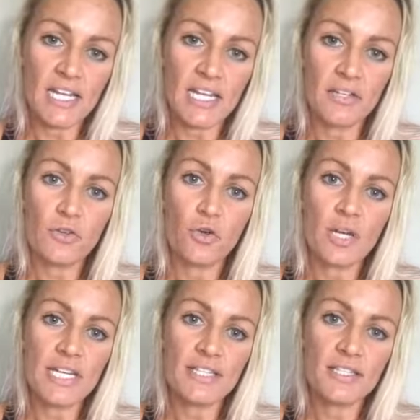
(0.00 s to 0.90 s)
and
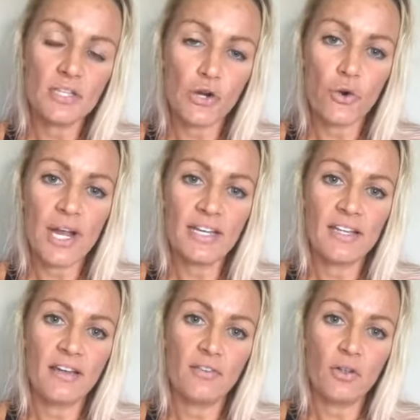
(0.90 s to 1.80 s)
increase your grade
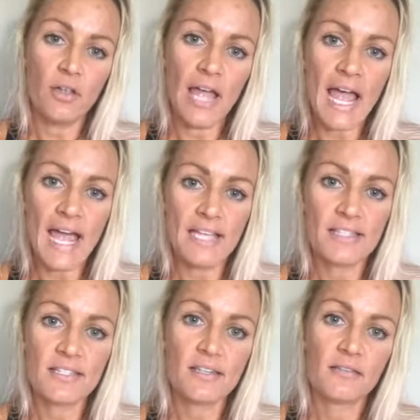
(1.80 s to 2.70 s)
level
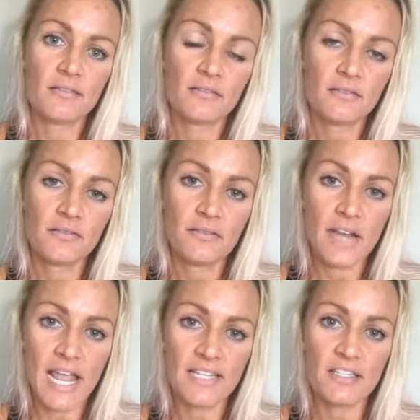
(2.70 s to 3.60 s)
as
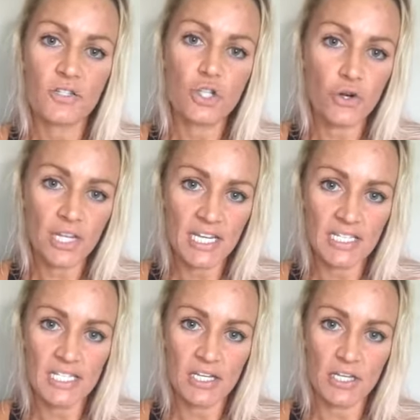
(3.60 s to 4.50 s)
the journey
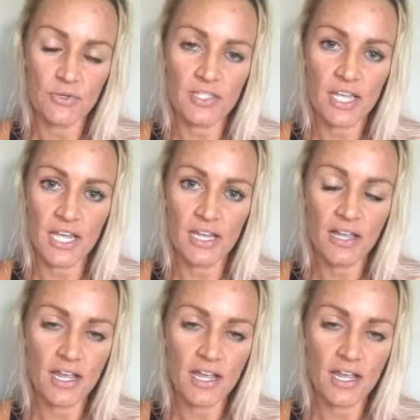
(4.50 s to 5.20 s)
continues, okay?